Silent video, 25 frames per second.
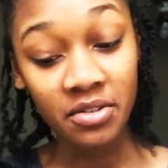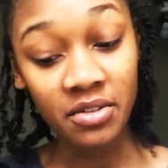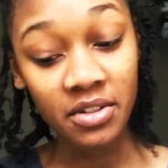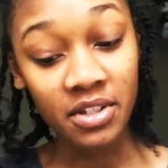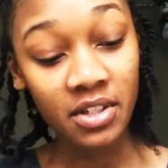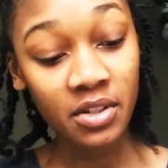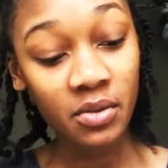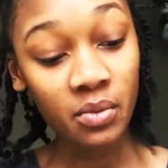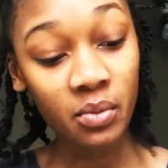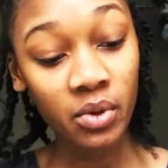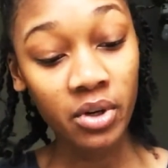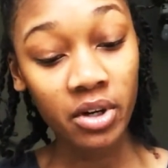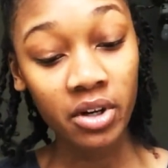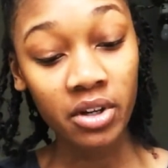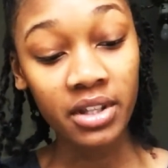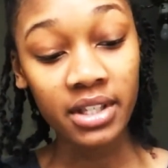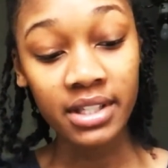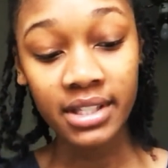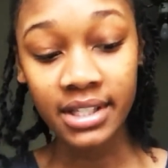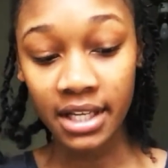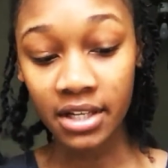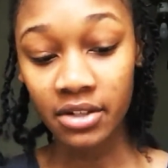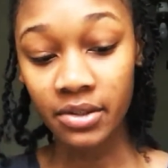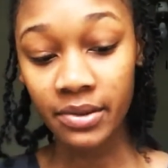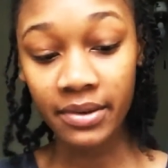Students were
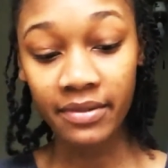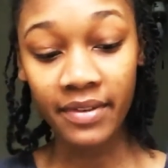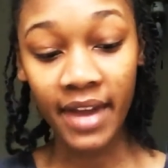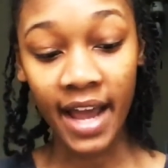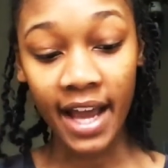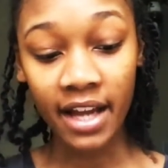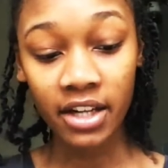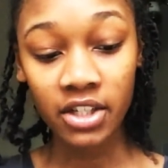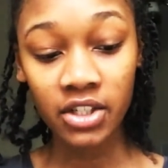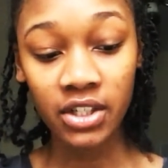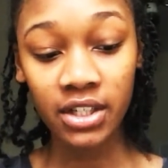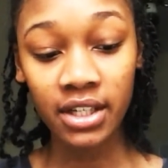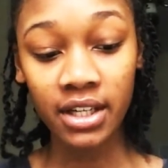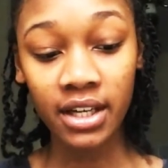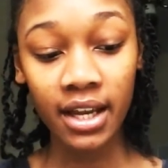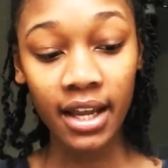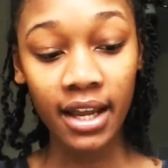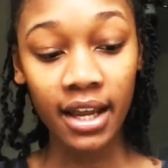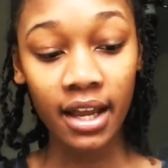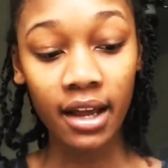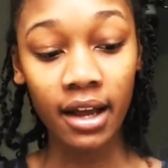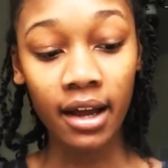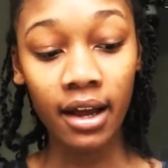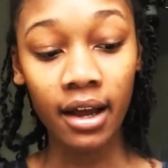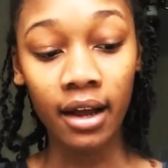the center of action,